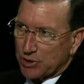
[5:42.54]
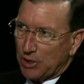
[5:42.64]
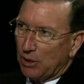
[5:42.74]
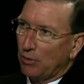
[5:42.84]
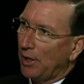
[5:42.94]

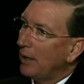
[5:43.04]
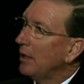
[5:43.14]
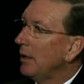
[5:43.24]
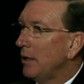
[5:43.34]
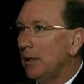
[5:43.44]
know that,
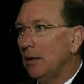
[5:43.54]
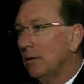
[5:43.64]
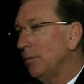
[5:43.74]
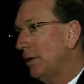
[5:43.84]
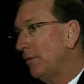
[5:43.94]
you
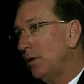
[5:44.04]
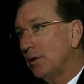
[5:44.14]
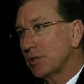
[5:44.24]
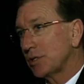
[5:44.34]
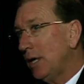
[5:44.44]
know, that if you're
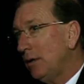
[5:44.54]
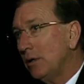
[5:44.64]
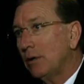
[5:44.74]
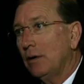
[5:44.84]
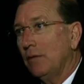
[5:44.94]
a
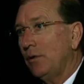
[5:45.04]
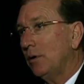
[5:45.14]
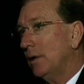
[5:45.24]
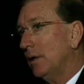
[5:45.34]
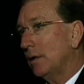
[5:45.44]
senior, if
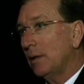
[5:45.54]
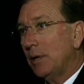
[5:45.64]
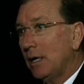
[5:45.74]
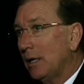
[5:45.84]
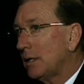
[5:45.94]
you're in
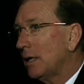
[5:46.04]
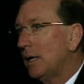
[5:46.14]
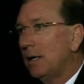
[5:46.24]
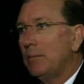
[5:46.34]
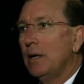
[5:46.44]
limited
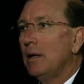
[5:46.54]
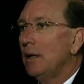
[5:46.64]
income,